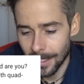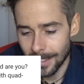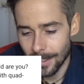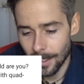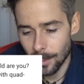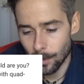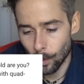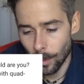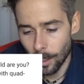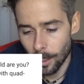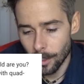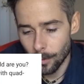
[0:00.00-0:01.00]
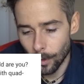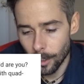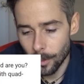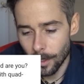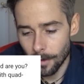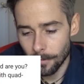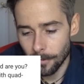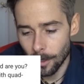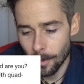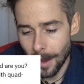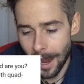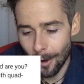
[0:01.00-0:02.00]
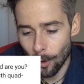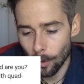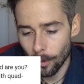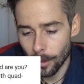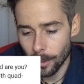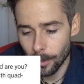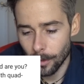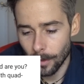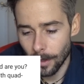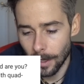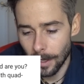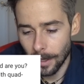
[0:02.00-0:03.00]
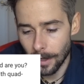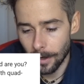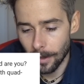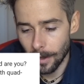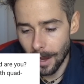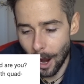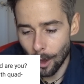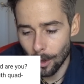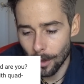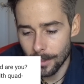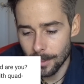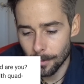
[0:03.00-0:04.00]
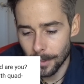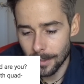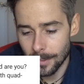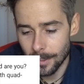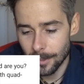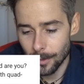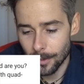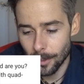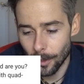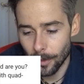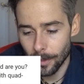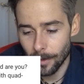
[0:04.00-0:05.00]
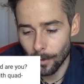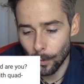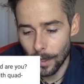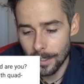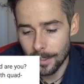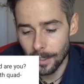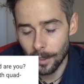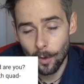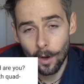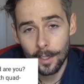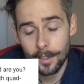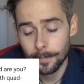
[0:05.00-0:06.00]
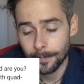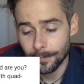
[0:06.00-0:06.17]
he says, where do you come from, how old are you, and how long has it been since you started racing quads?